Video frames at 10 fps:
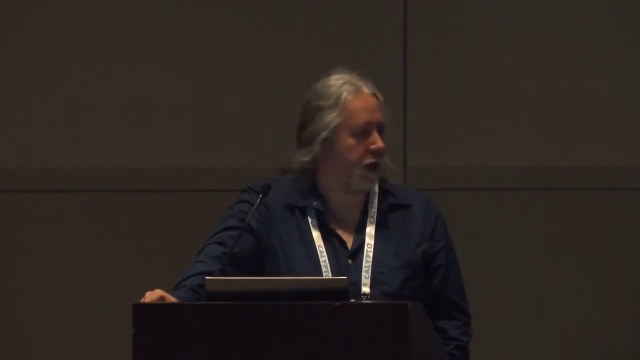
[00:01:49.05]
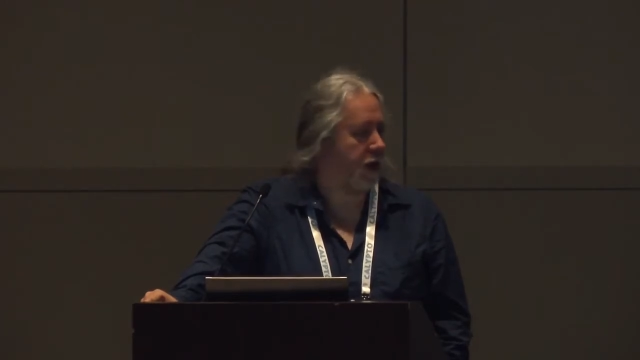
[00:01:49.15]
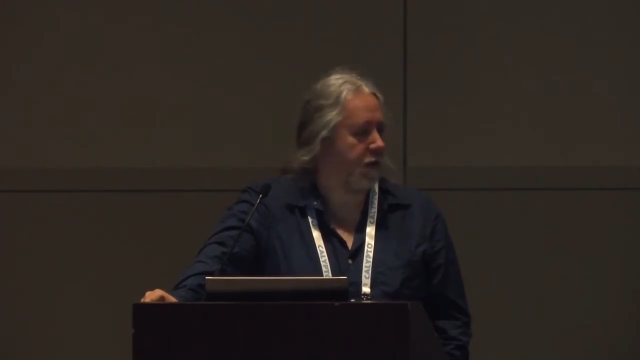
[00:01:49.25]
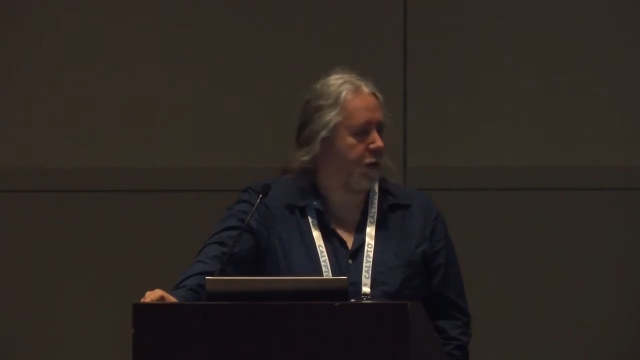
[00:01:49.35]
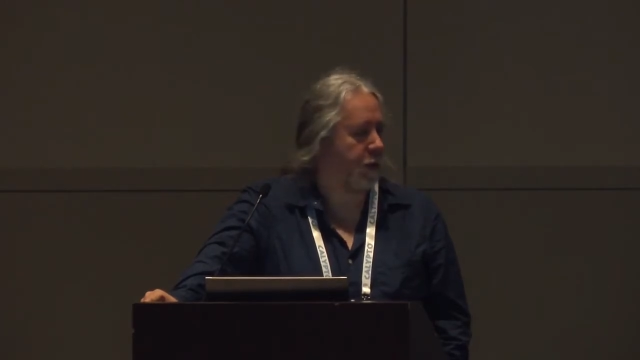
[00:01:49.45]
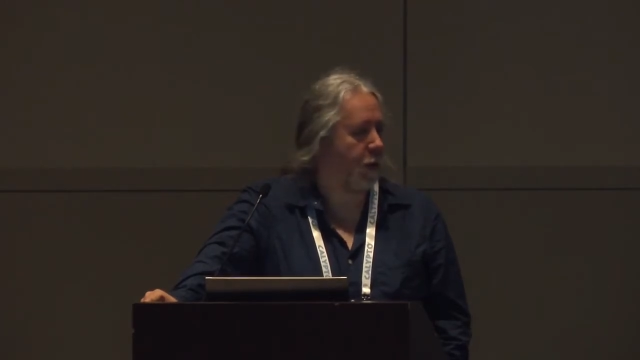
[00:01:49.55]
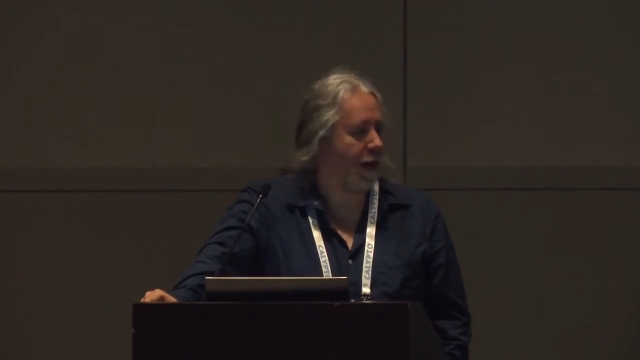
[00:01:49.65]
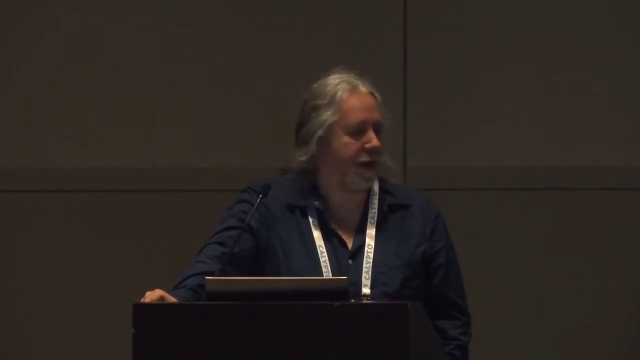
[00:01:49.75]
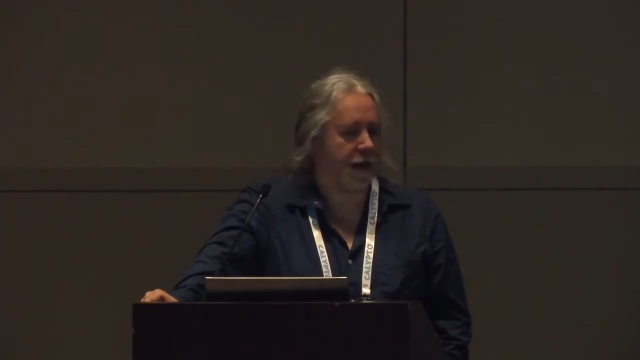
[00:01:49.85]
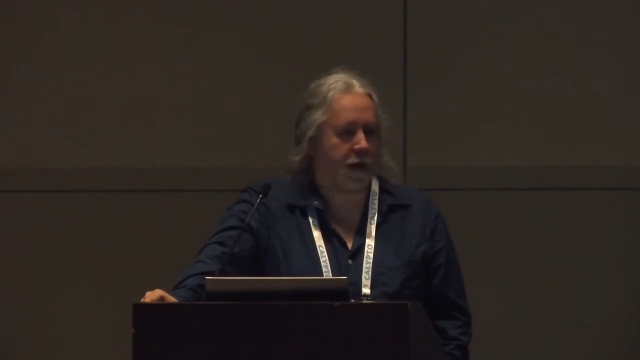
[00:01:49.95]
You can't afford to be
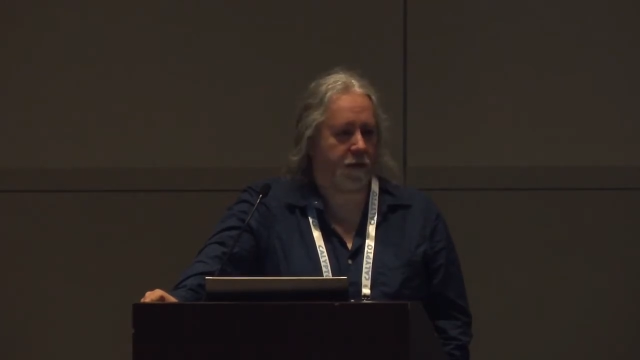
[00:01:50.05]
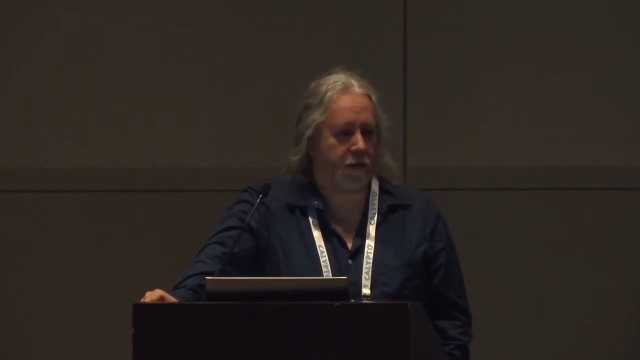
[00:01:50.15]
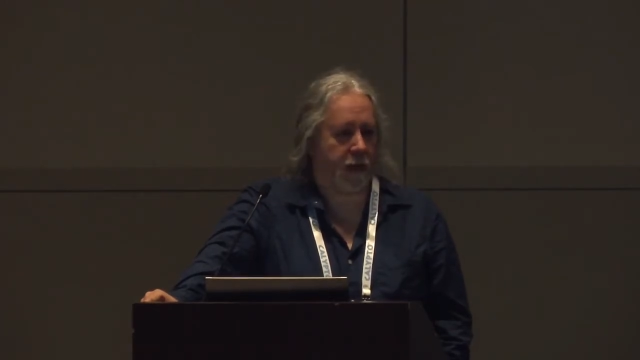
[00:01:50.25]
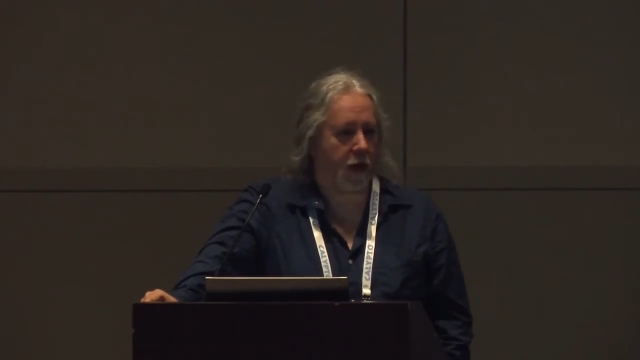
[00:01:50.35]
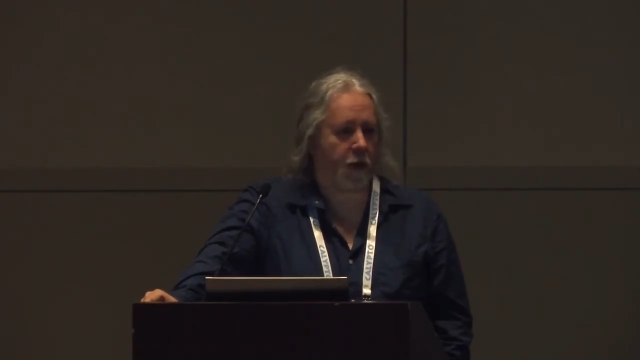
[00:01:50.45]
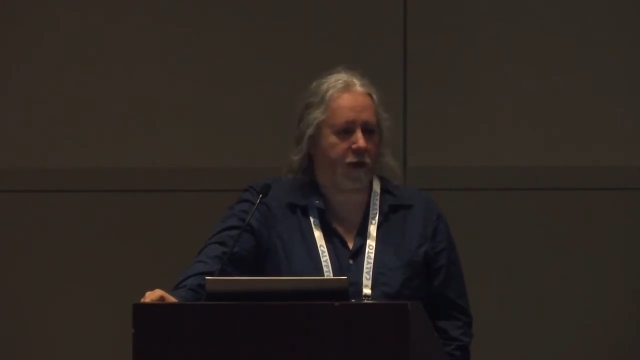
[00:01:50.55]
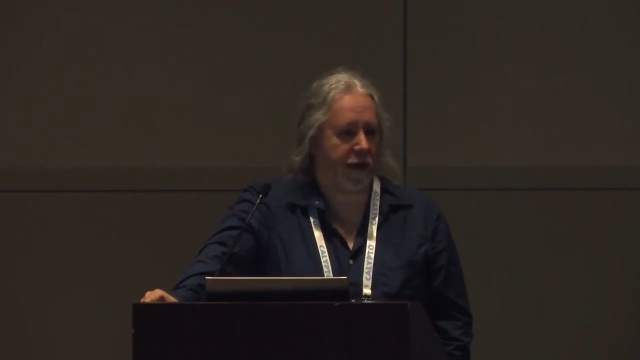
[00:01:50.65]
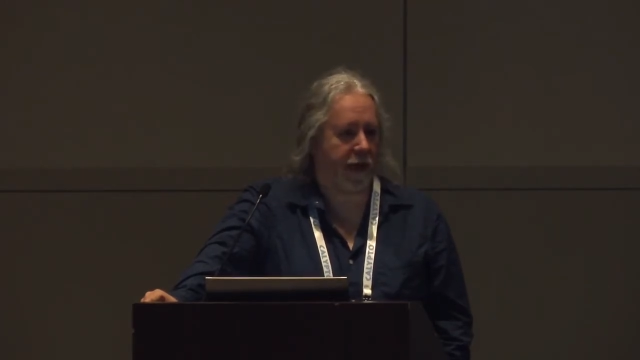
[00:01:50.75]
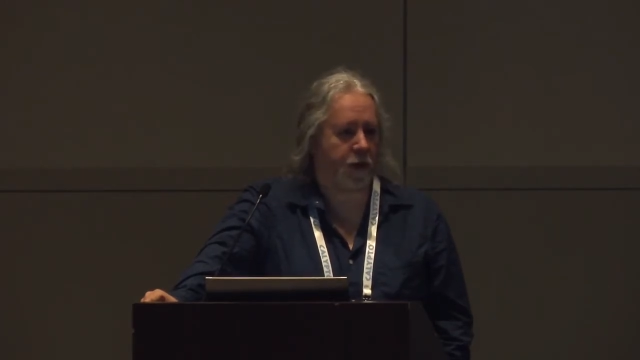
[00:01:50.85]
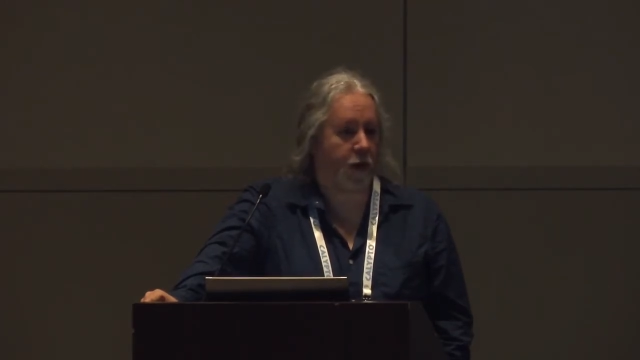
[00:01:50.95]
waiting a couple
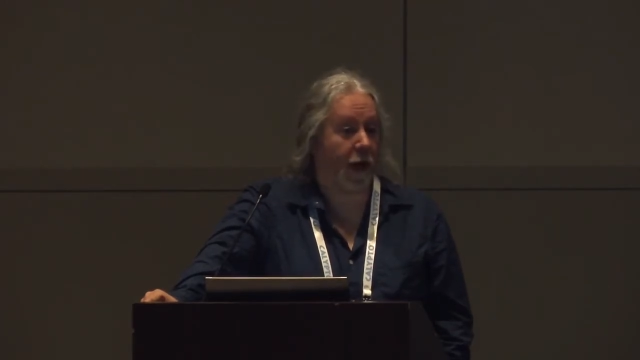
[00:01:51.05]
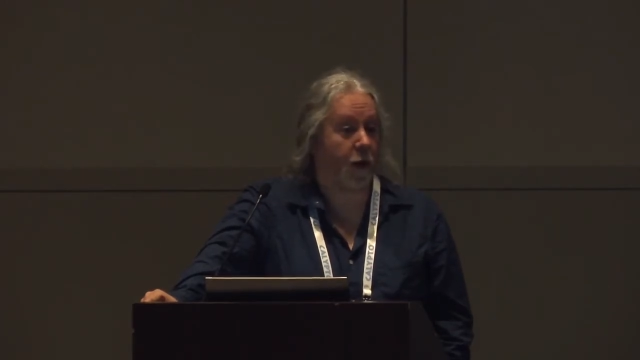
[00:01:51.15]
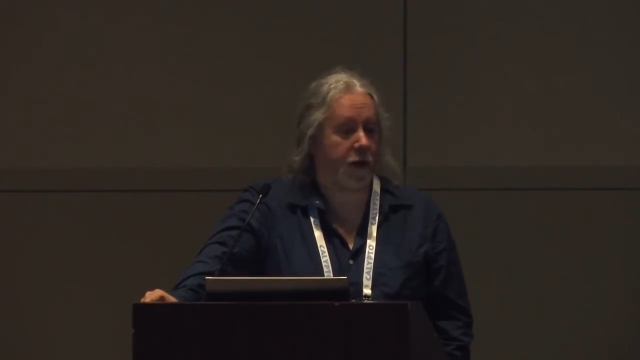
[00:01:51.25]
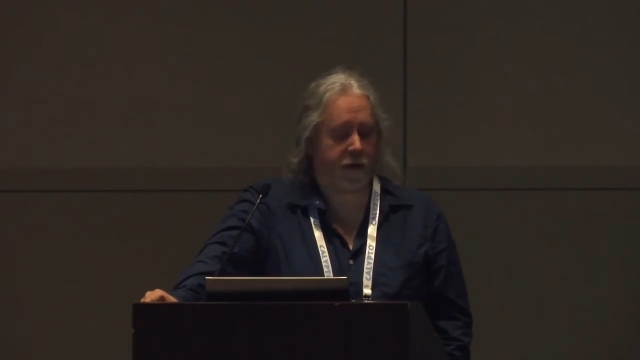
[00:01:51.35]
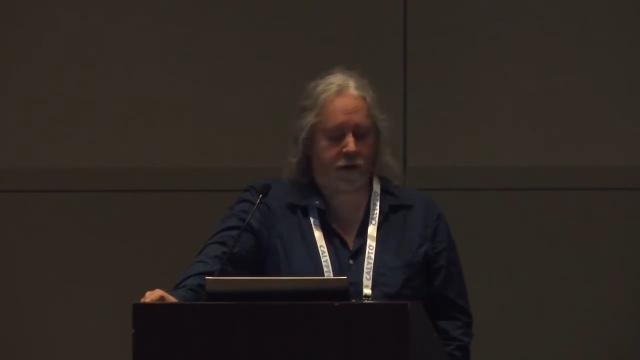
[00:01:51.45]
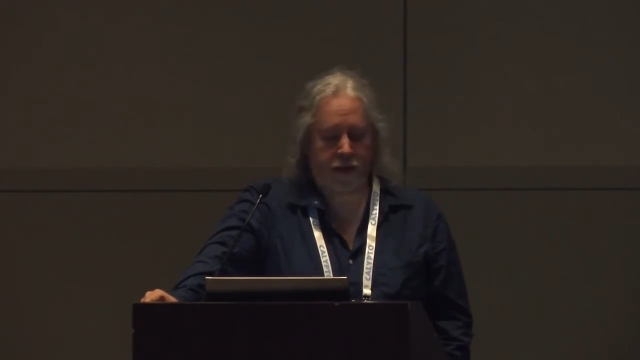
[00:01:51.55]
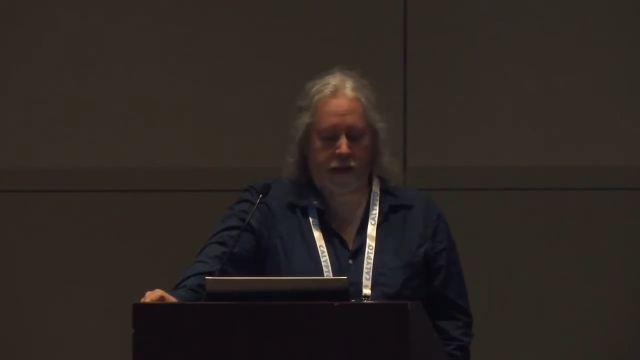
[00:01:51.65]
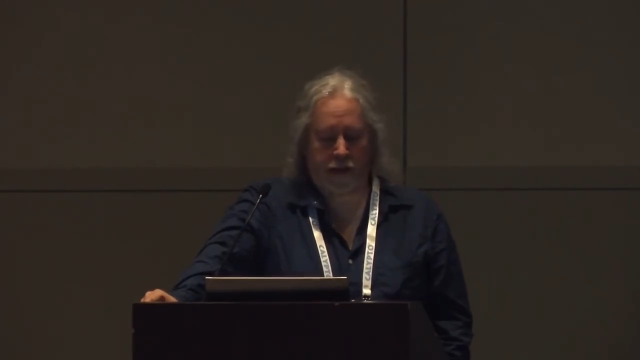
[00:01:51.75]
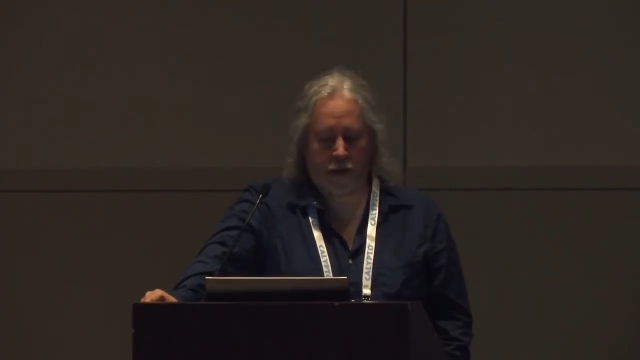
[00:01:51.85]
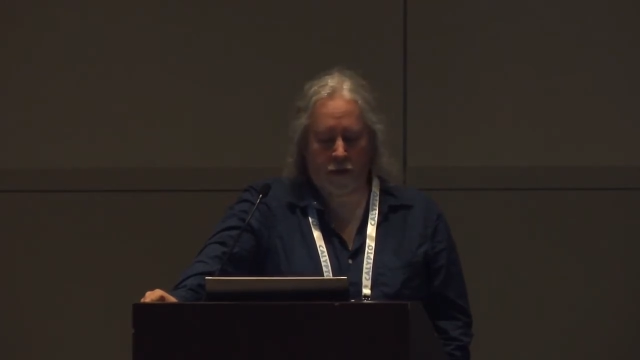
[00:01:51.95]
of days or hours even to
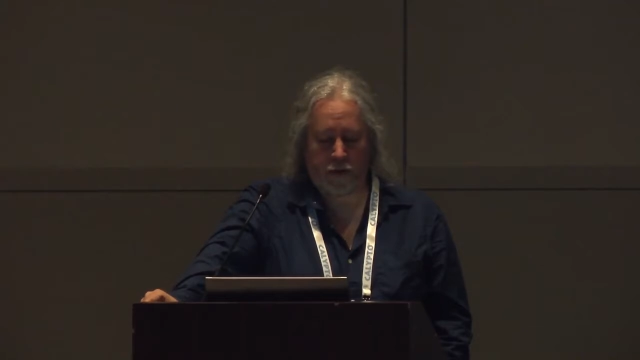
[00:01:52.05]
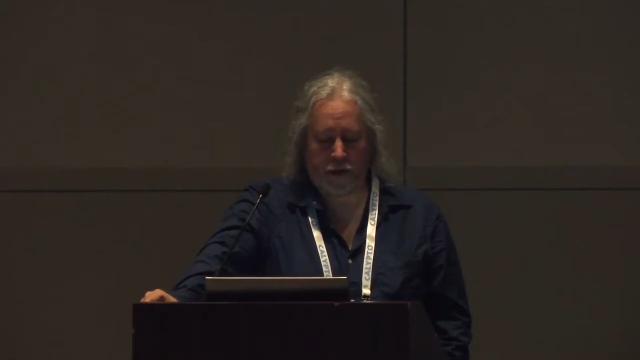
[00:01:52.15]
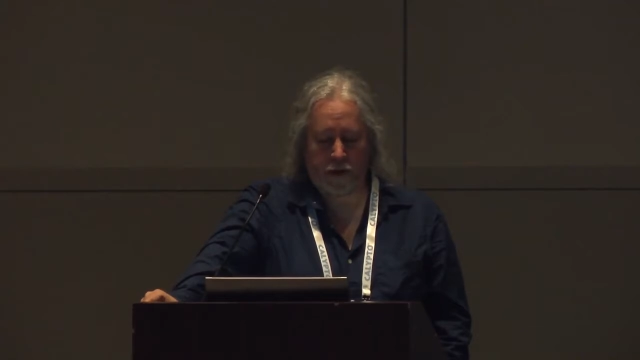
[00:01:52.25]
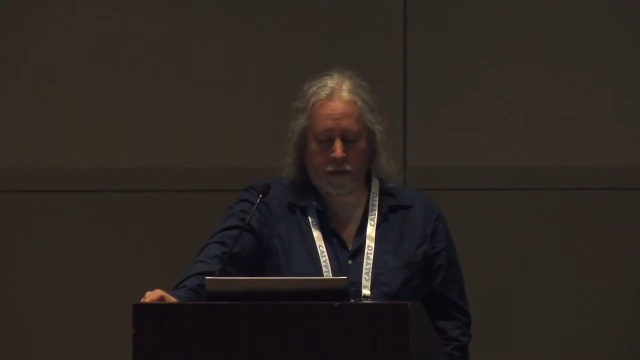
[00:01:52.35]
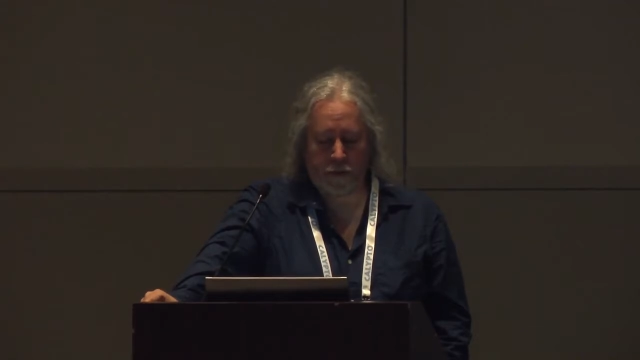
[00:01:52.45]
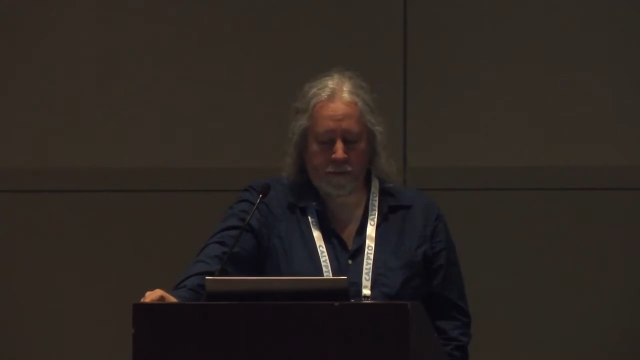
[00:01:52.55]
get that over there.